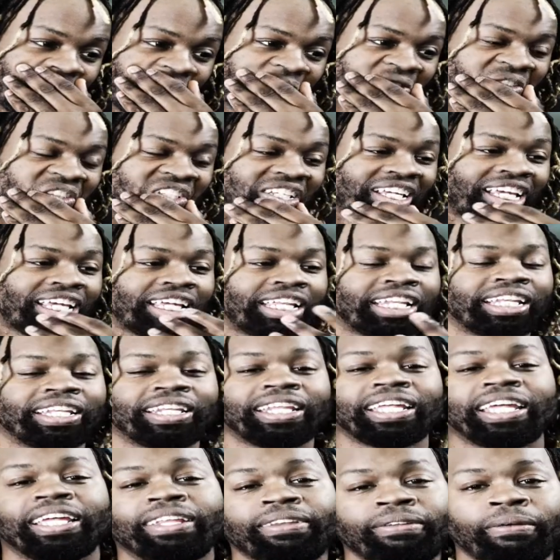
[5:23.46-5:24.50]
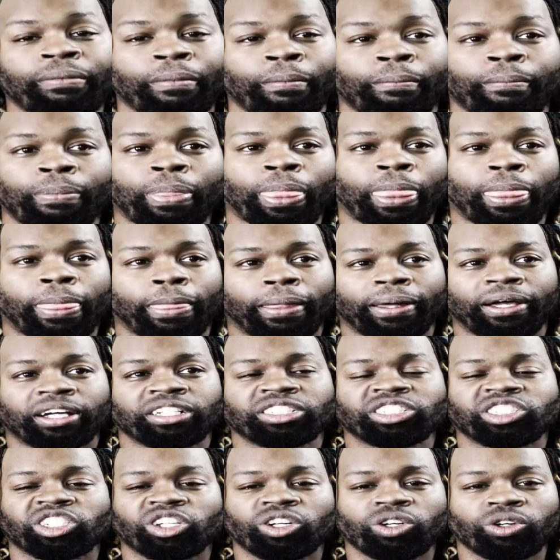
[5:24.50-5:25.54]
what I'm saying? And then
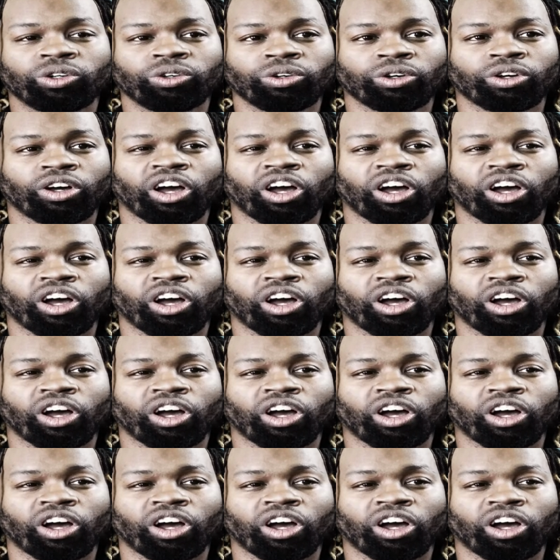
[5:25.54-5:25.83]
also